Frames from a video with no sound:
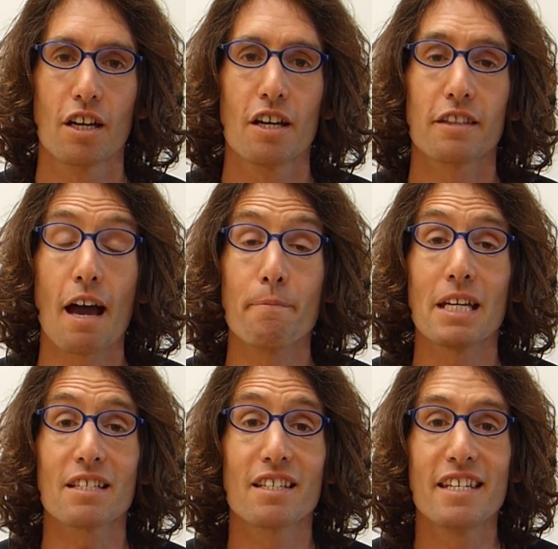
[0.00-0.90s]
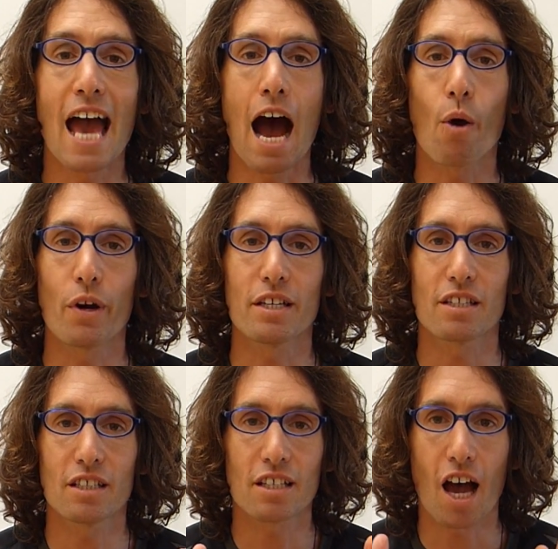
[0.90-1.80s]
That means now is the
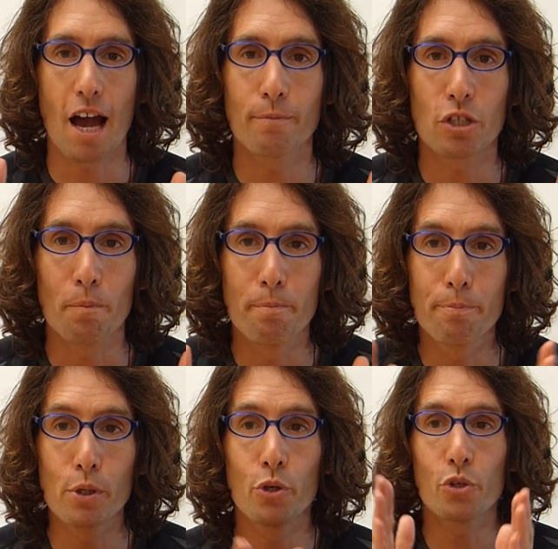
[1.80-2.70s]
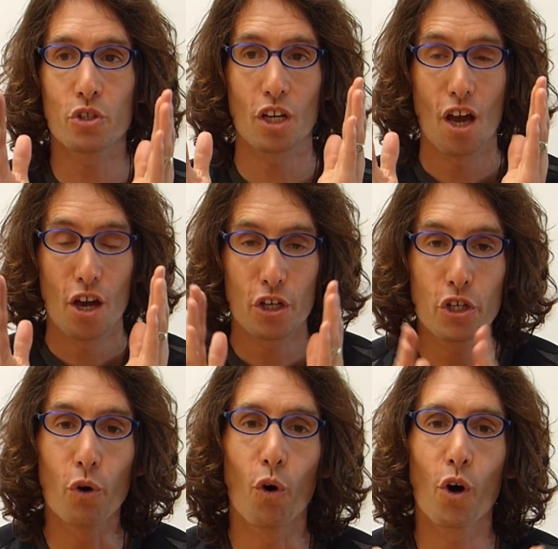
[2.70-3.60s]
time to boost
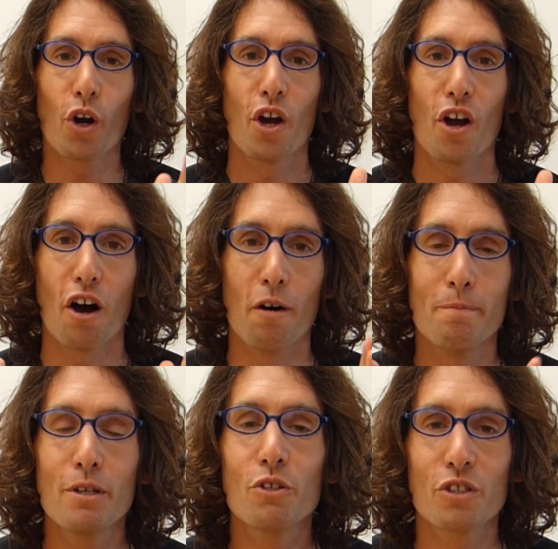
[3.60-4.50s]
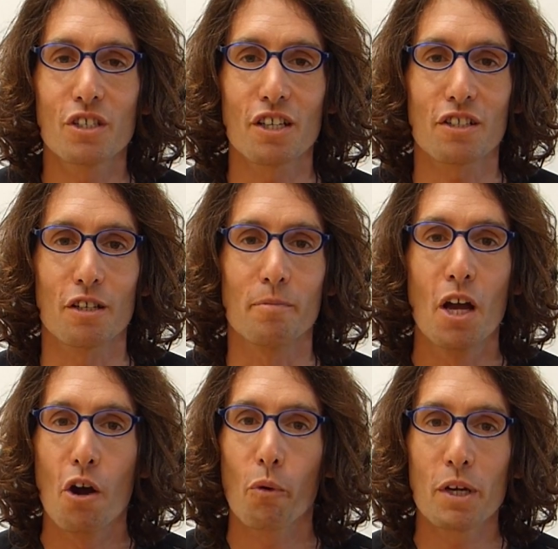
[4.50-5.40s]
your immune system.
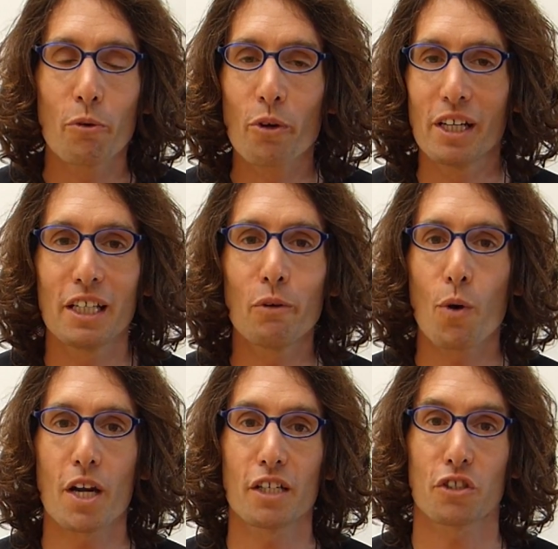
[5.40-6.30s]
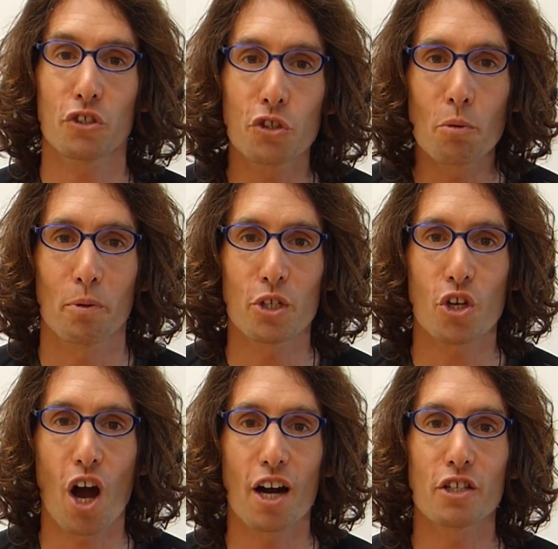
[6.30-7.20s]
We really want it
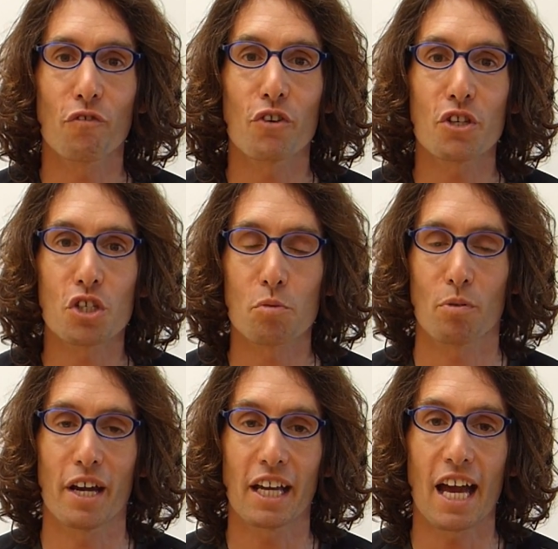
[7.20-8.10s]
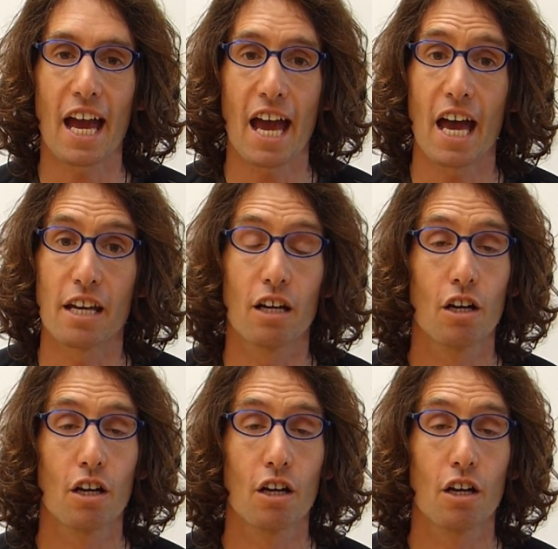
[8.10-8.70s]
supercharged for the spring ahead.